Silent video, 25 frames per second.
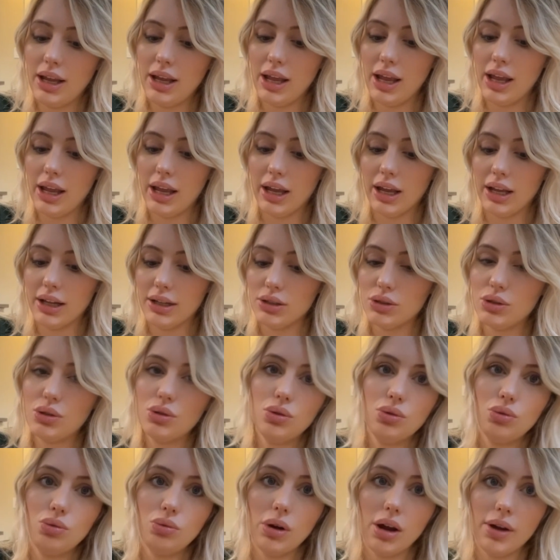and
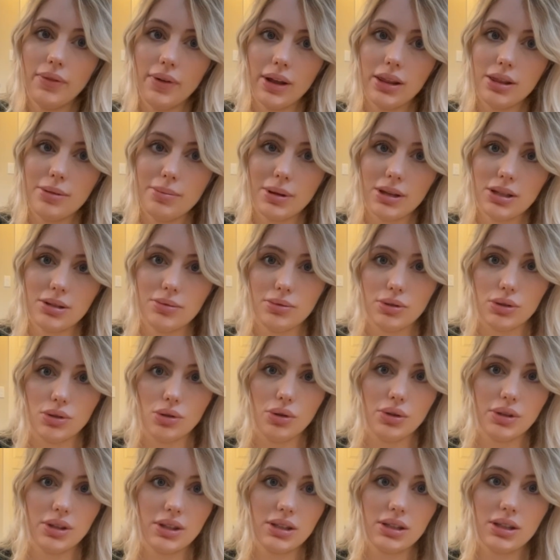where I've had the best
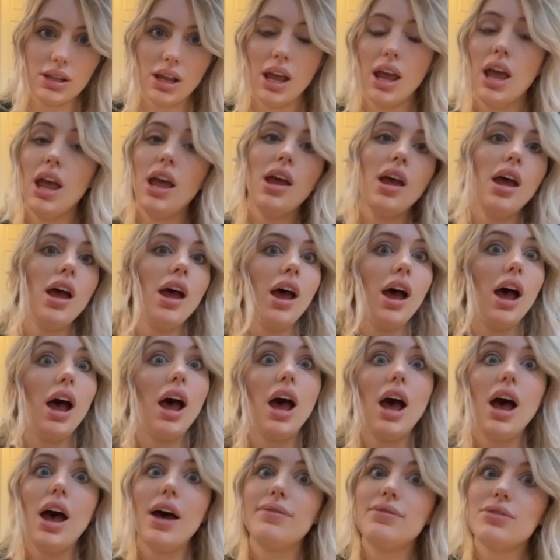results
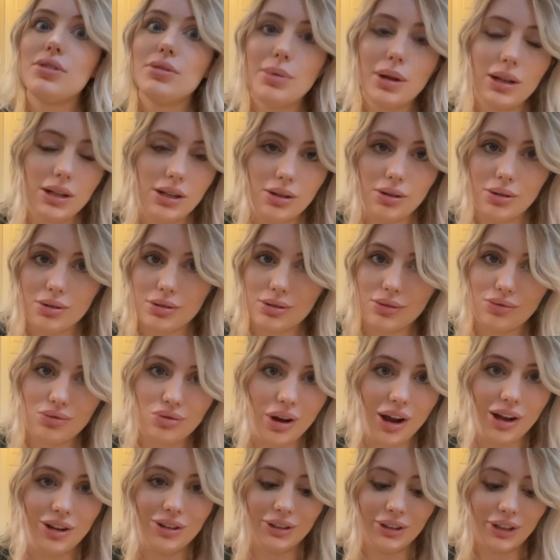after many years of
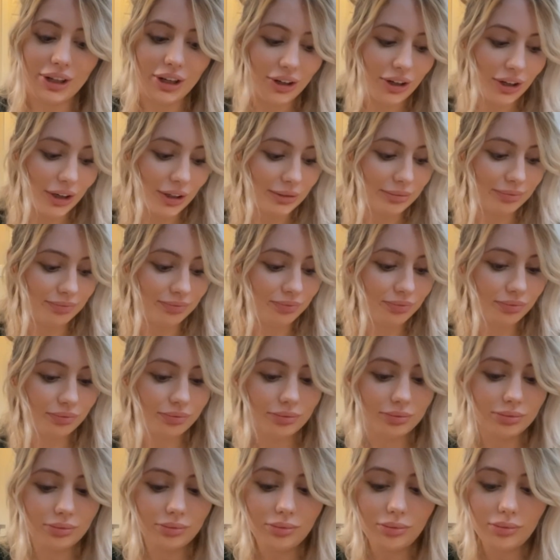trial and error.
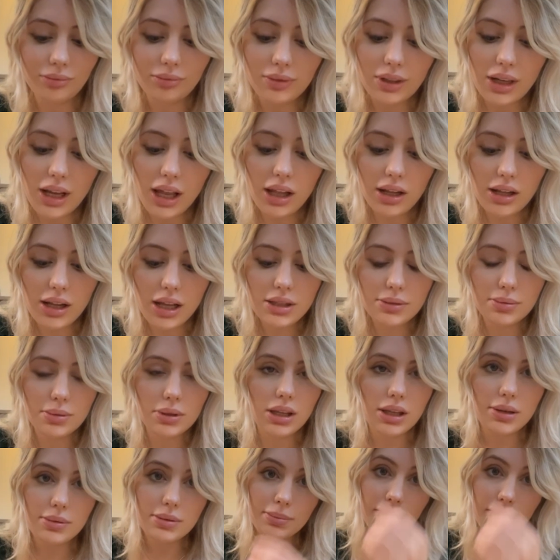And that's what keeps